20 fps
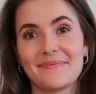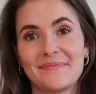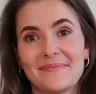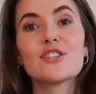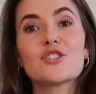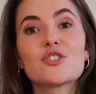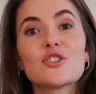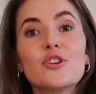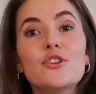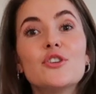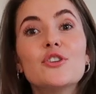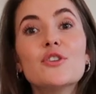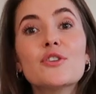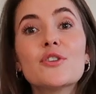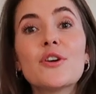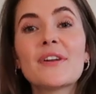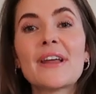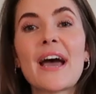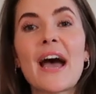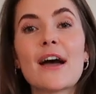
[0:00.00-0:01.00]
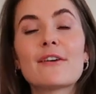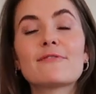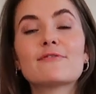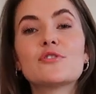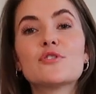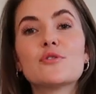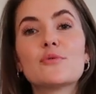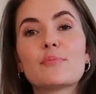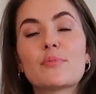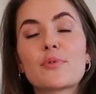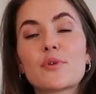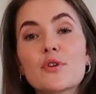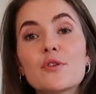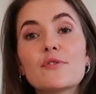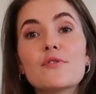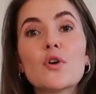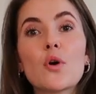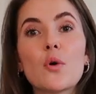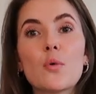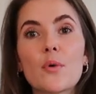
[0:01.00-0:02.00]
So you don't have to prove
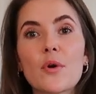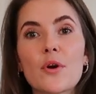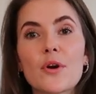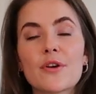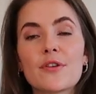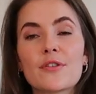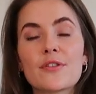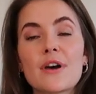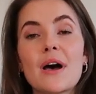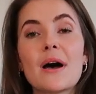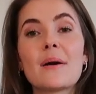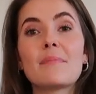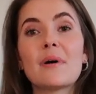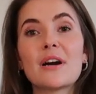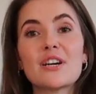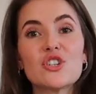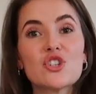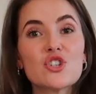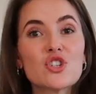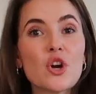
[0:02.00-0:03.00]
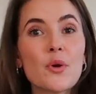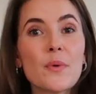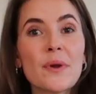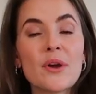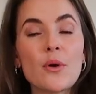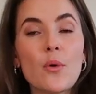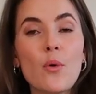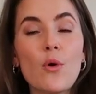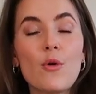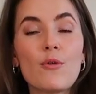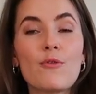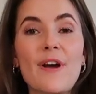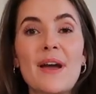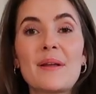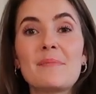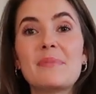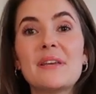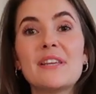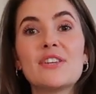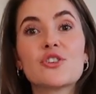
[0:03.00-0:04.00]
your worth by showing off
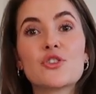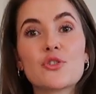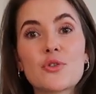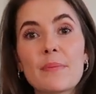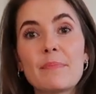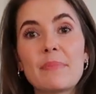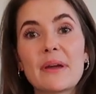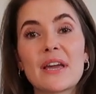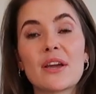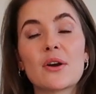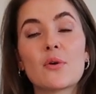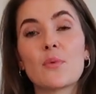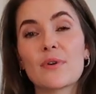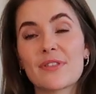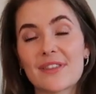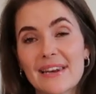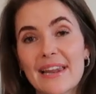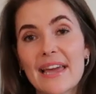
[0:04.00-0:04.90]
and be dripping with